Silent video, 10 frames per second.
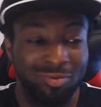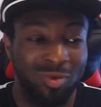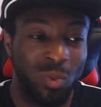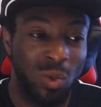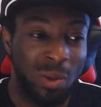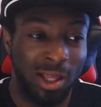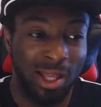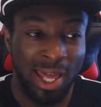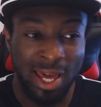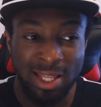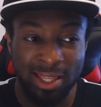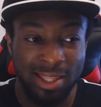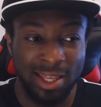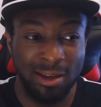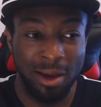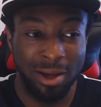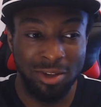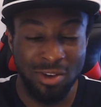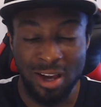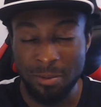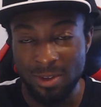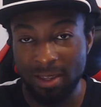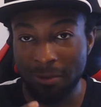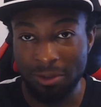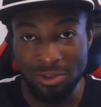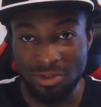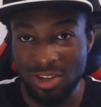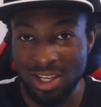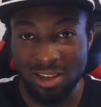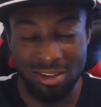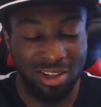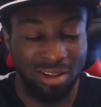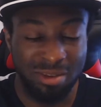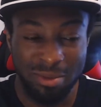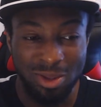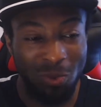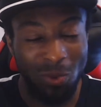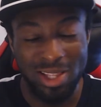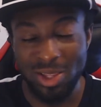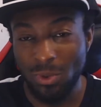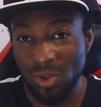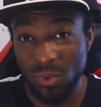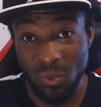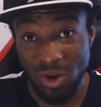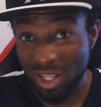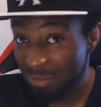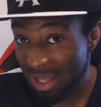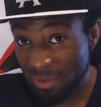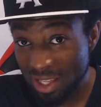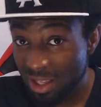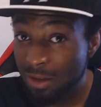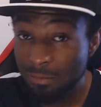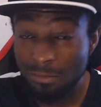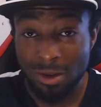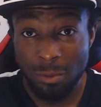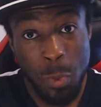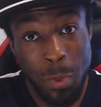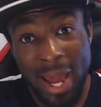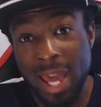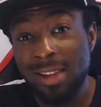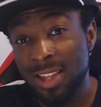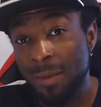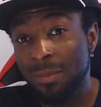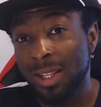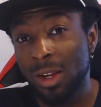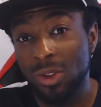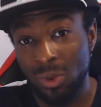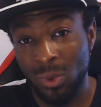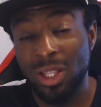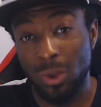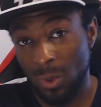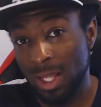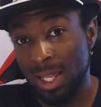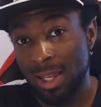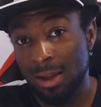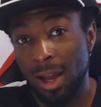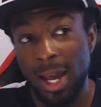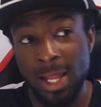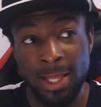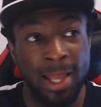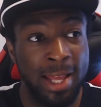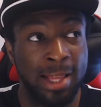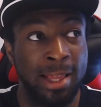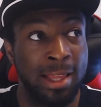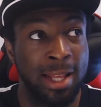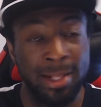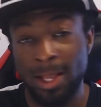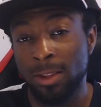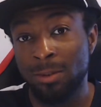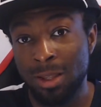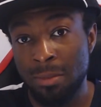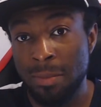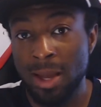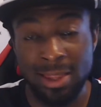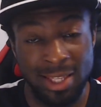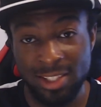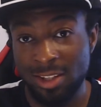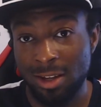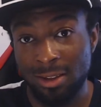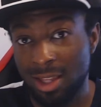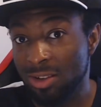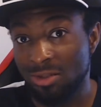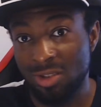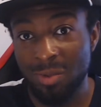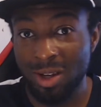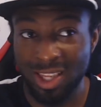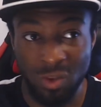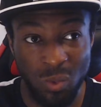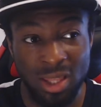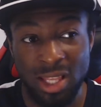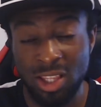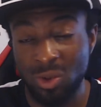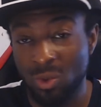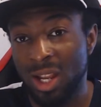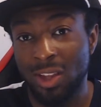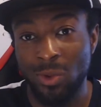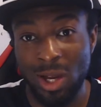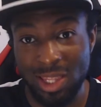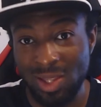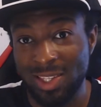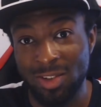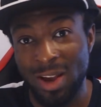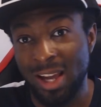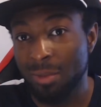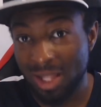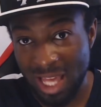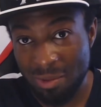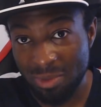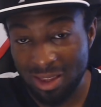we may not hear anything about Dragon Ball Xenoverse 3 until maybe 2021. Maybe we might hear something on 2020 and an announcement maybe at next year's E3, because that's when they do like to announce the Dragon Ball games.